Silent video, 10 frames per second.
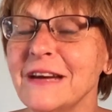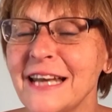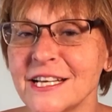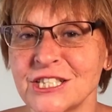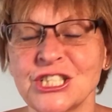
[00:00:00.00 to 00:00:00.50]
your
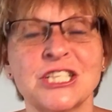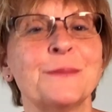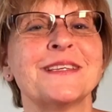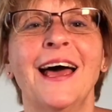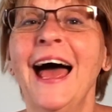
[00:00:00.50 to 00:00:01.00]

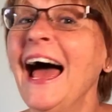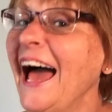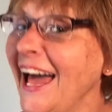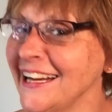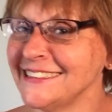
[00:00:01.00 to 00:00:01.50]
relationships,
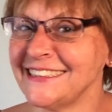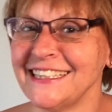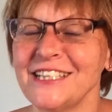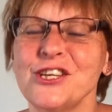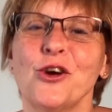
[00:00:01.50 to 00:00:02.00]
and
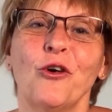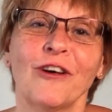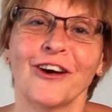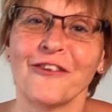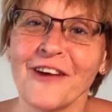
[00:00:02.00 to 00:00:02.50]
in your
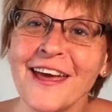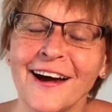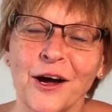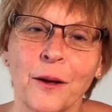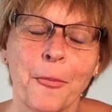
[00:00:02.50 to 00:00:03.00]

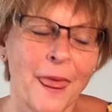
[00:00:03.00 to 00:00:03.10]
career.